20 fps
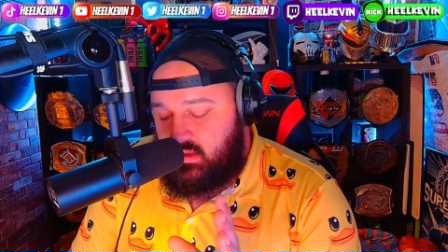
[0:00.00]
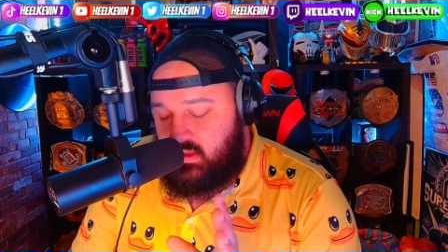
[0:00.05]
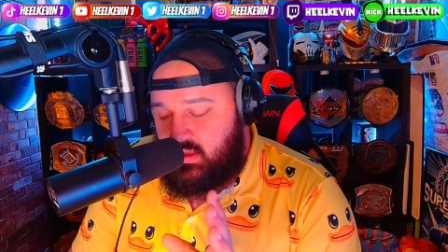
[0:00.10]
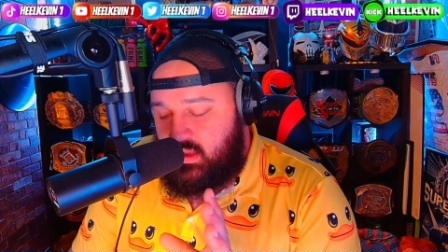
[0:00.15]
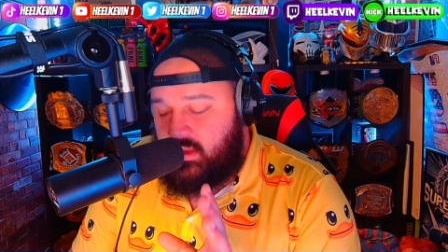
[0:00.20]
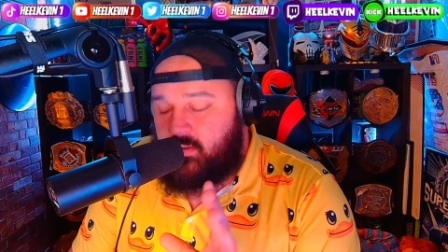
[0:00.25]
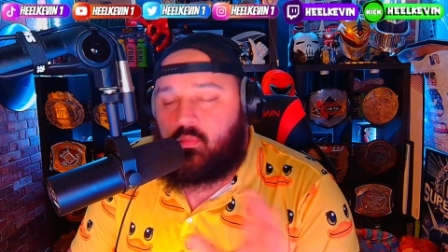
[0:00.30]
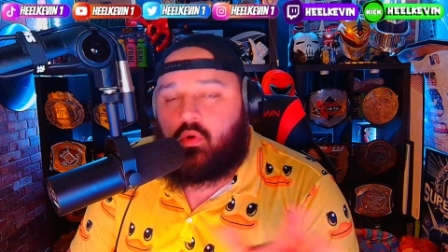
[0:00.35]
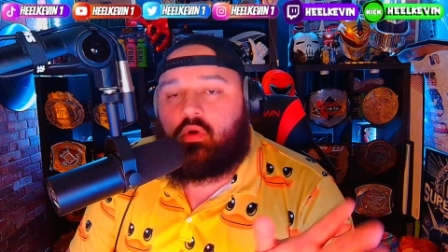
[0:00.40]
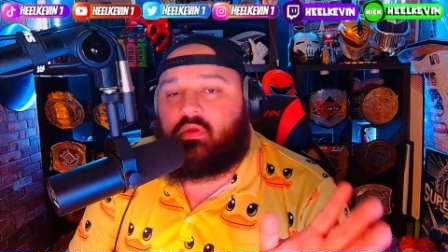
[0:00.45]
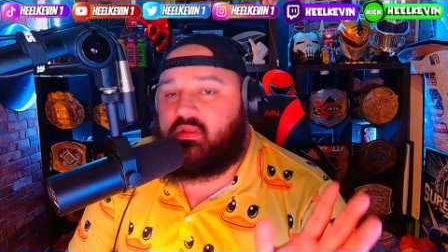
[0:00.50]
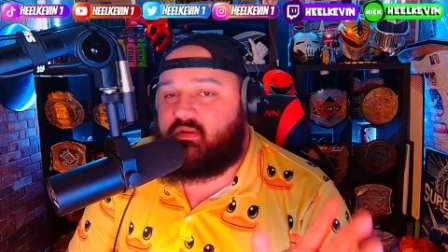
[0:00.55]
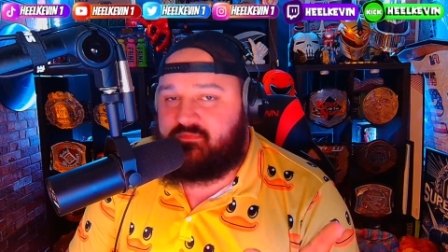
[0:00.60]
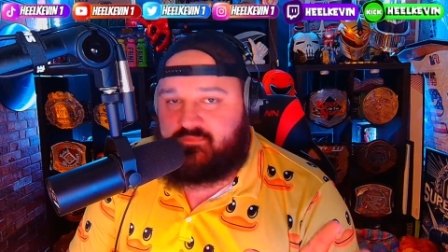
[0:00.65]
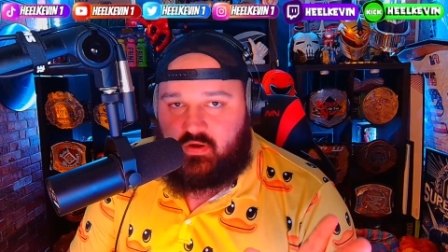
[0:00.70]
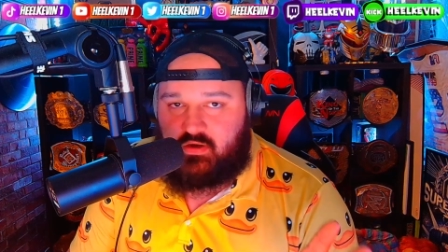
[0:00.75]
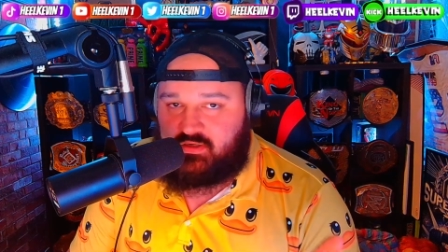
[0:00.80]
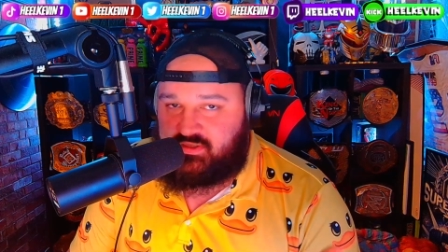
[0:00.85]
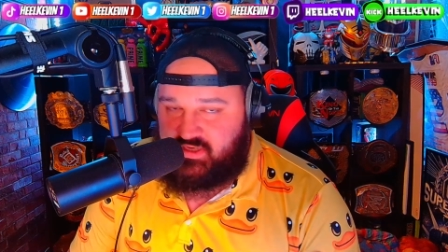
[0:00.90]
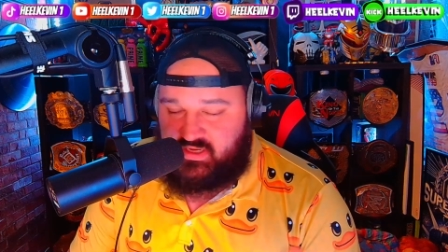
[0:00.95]
a more than
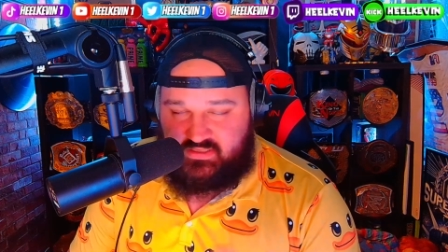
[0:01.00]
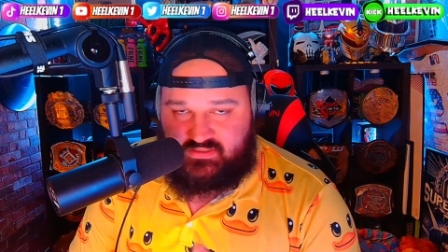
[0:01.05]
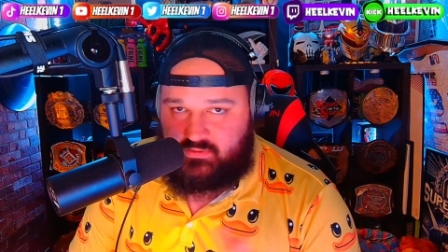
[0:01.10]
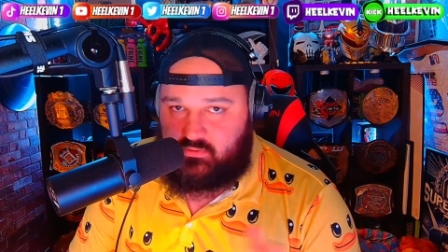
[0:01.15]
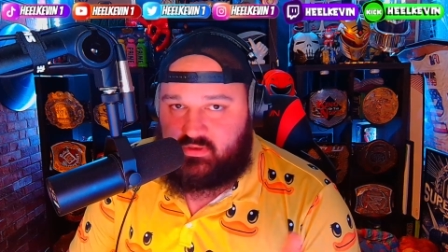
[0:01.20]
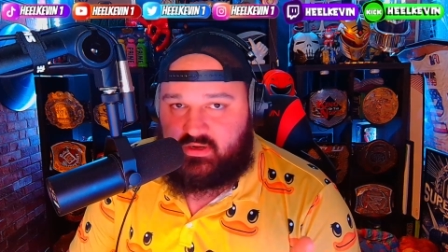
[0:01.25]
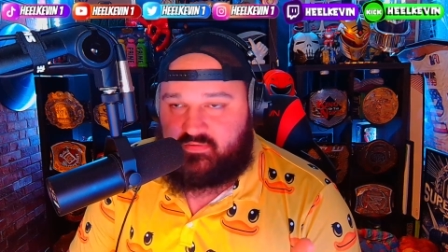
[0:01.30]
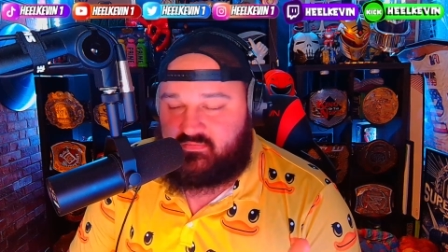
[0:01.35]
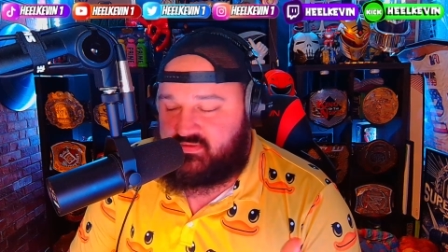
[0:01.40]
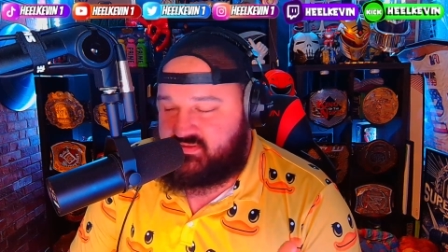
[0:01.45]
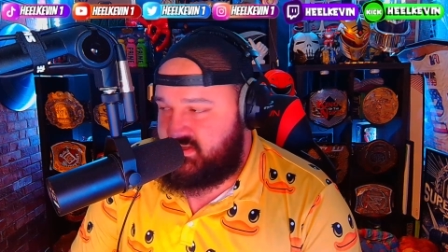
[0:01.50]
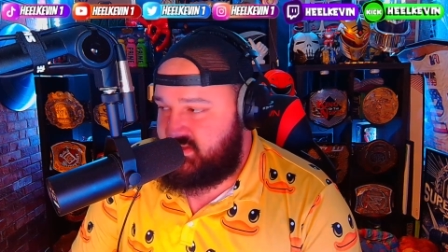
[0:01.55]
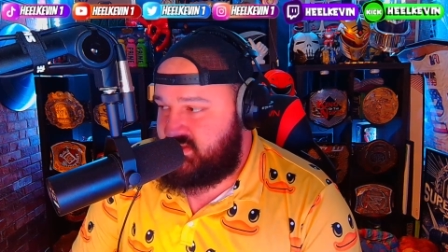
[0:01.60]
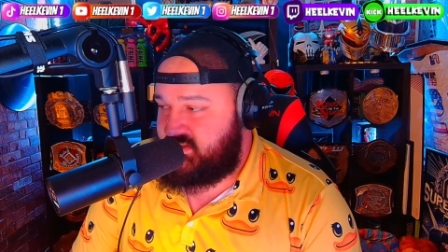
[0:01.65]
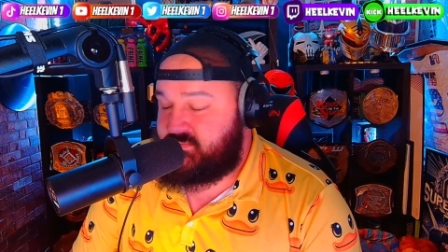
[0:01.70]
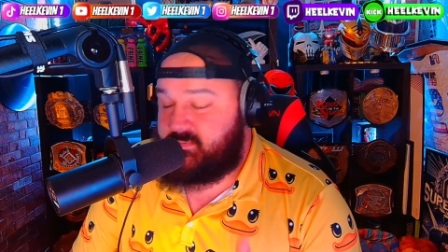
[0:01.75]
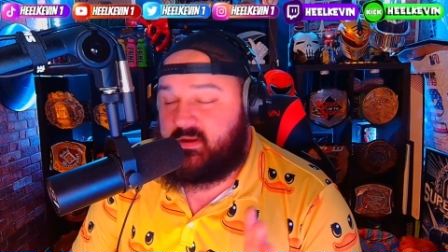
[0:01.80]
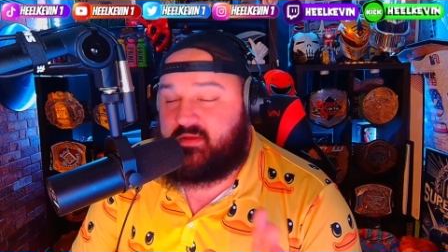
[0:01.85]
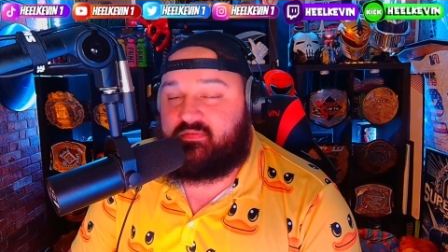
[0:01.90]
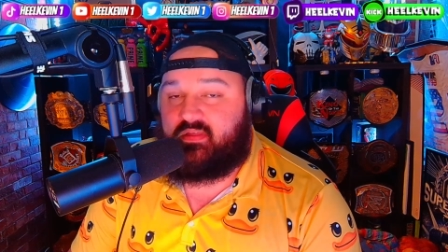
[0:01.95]
fair chance they'll never see
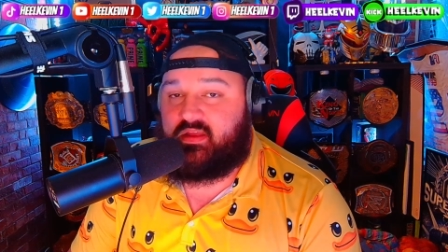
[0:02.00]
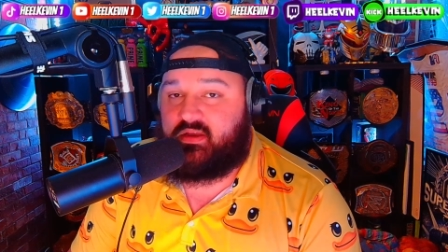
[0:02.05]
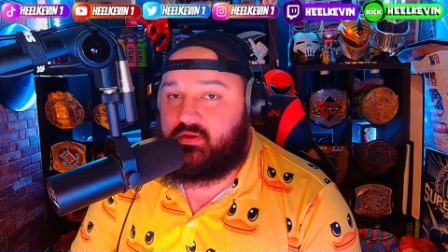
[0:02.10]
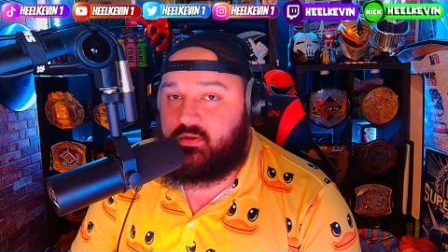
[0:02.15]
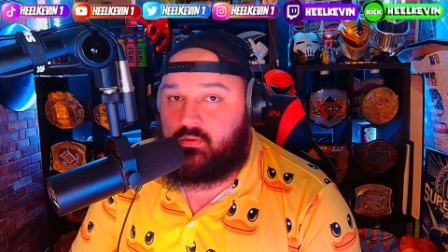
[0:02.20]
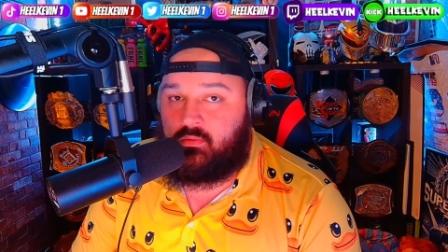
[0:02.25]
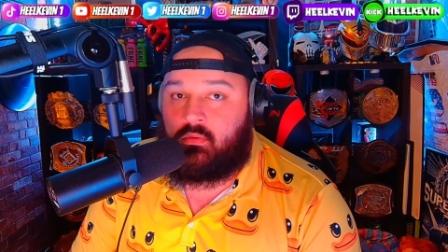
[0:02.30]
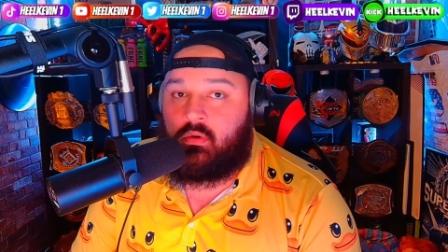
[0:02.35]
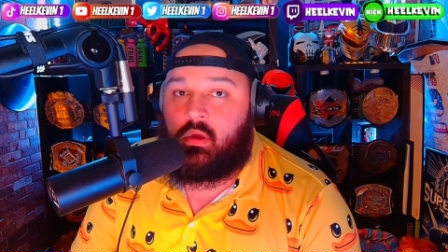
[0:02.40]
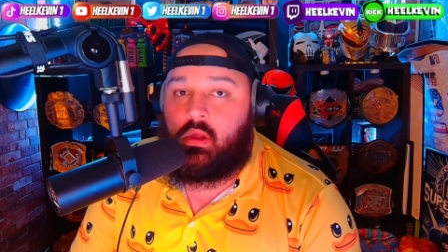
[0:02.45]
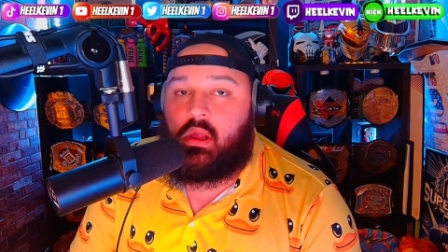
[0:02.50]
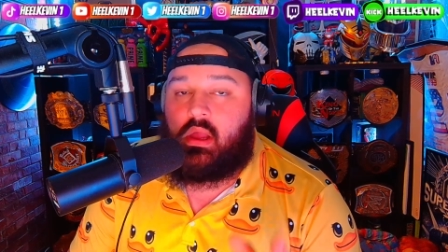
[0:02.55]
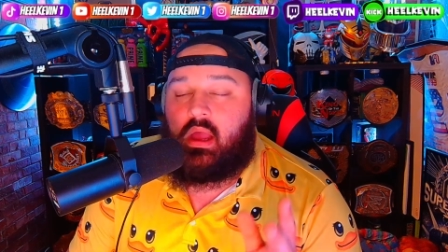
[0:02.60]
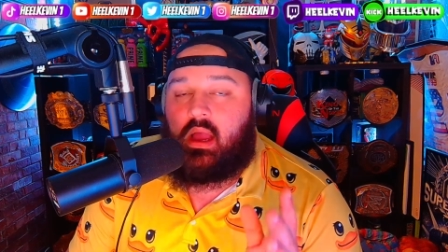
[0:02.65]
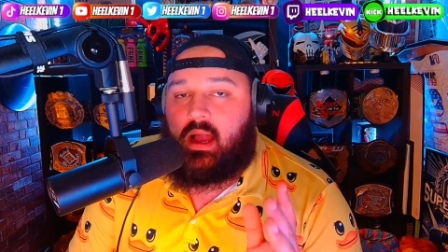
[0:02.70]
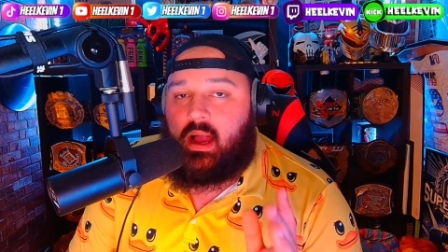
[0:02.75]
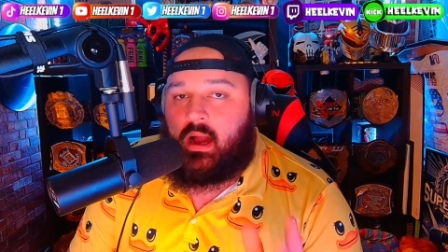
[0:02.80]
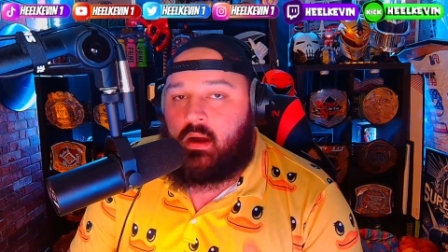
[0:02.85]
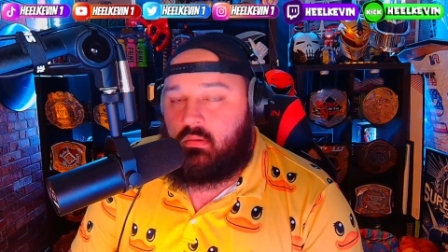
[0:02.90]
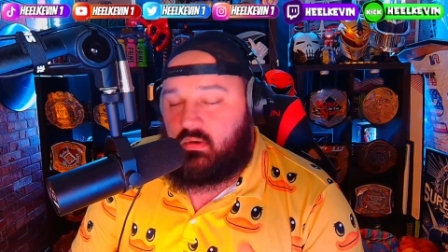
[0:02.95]
this, but if they do,
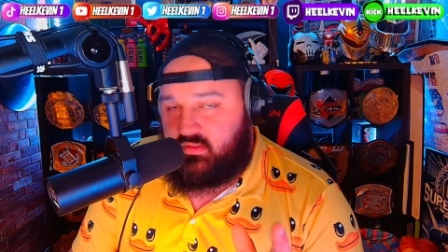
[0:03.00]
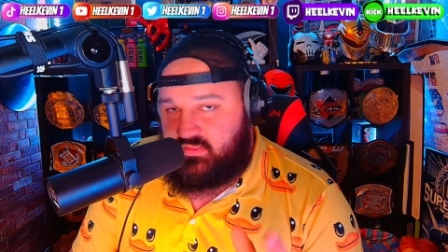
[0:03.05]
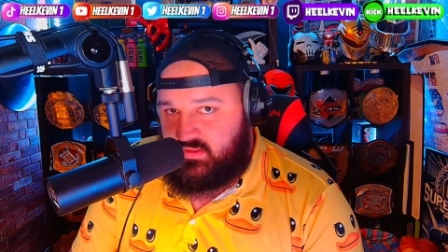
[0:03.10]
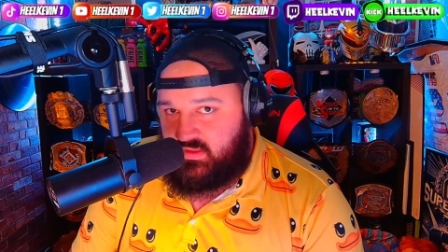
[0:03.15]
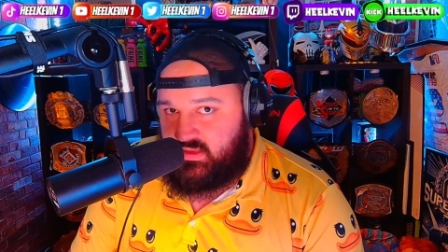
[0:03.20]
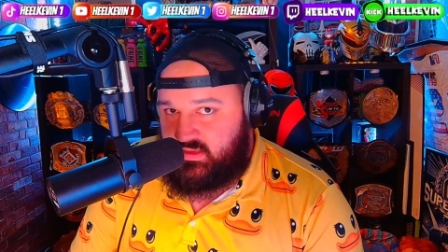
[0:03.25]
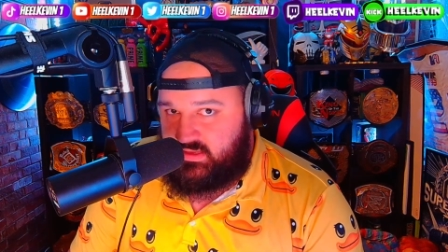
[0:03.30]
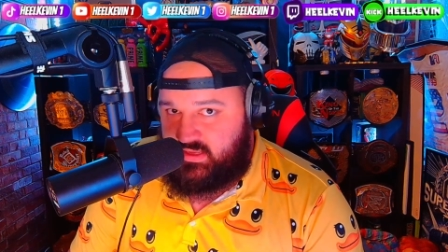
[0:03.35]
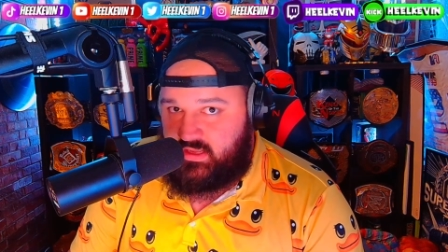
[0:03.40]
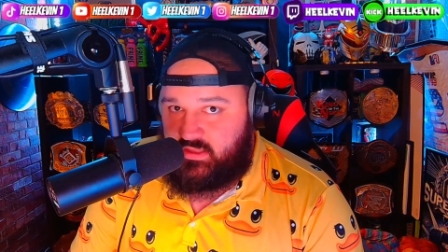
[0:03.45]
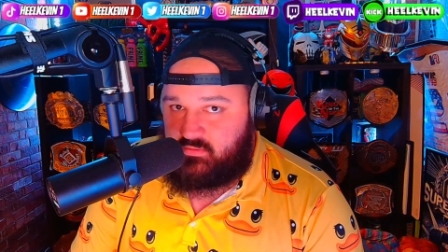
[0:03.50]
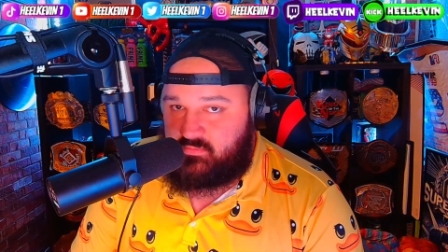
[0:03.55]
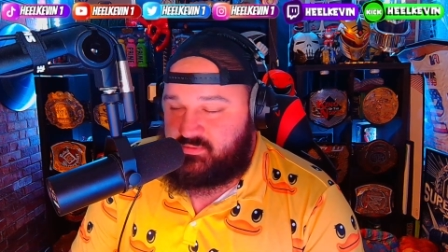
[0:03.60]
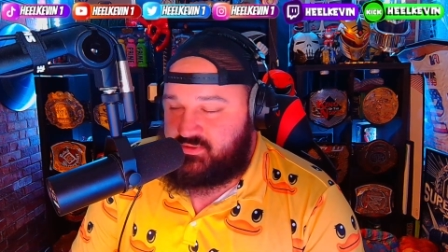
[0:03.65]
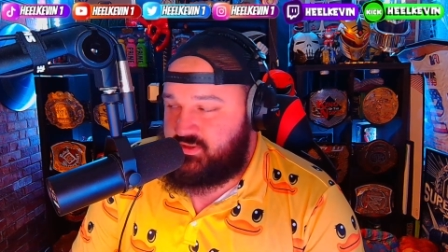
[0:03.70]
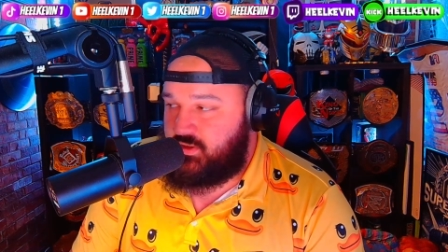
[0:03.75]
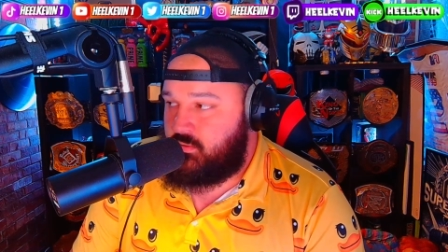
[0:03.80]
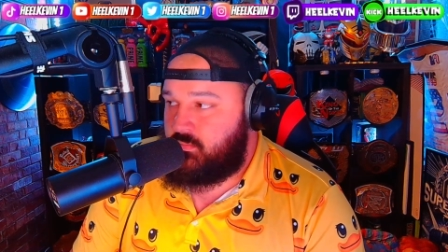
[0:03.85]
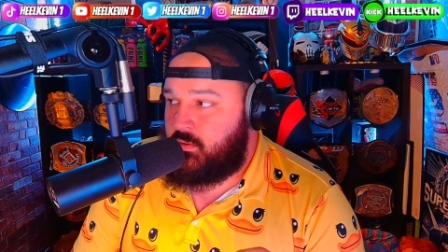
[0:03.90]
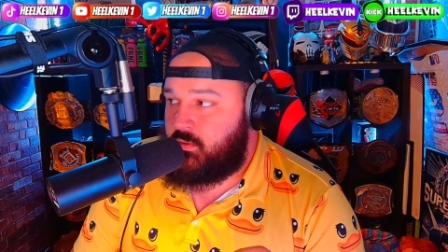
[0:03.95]
I want to thank Caleb
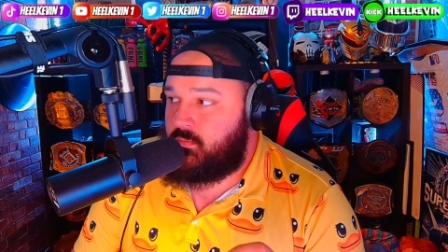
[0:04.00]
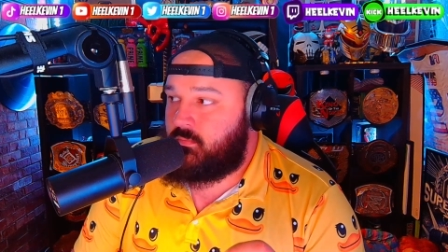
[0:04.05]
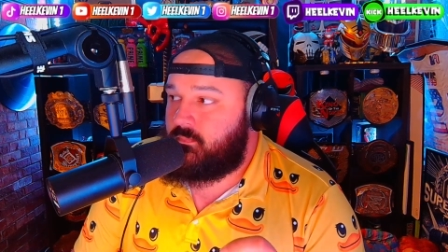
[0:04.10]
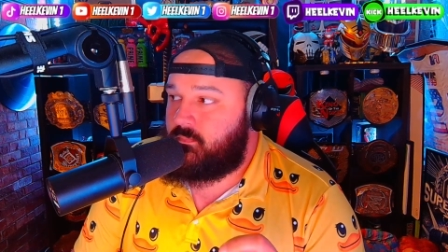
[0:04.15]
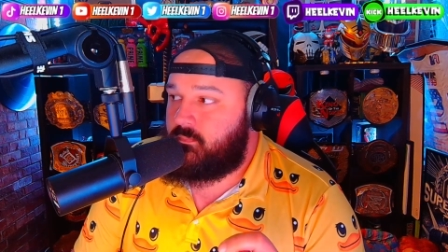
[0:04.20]
Shomo,